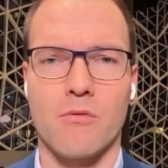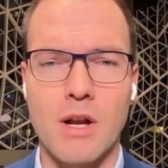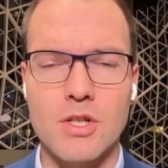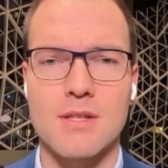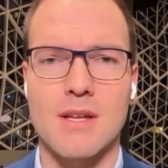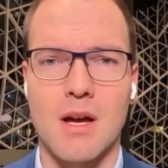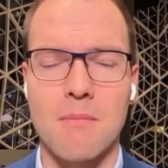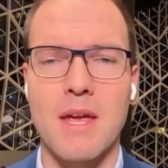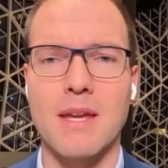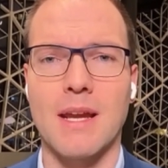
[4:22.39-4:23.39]
The Russians
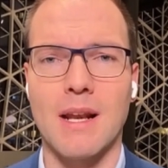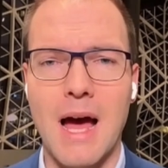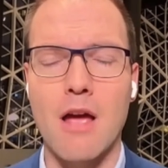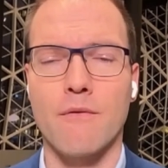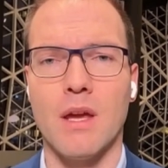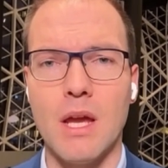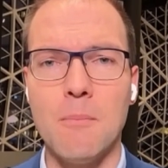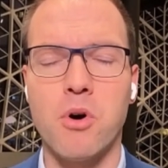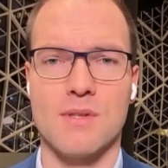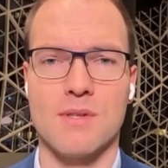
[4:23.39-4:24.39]
are making life
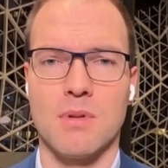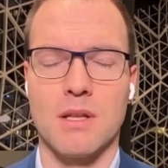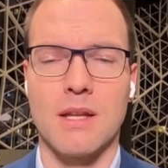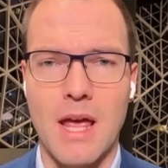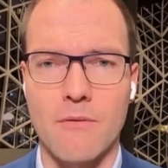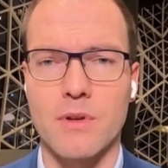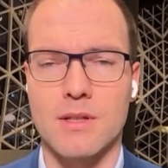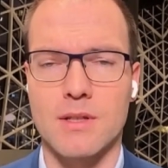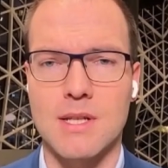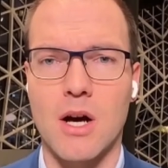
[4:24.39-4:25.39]
impossible in
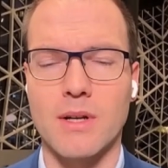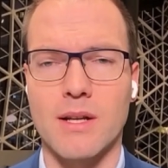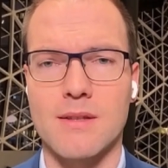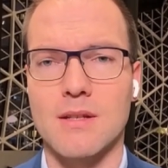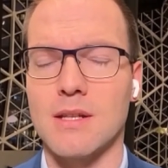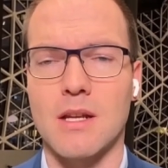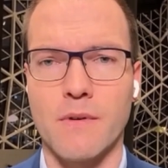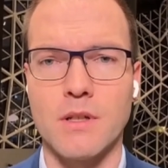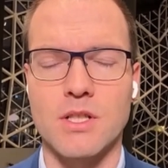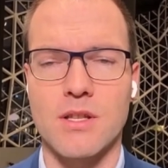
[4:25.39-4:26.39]
every town and city
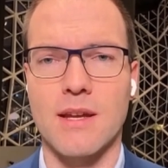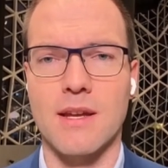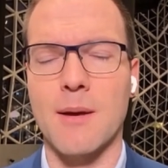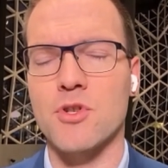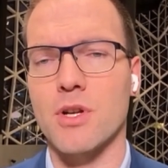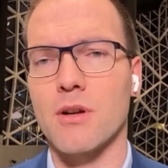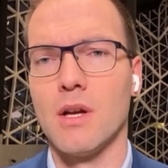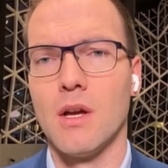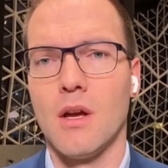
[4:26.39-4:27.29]
and village they capture,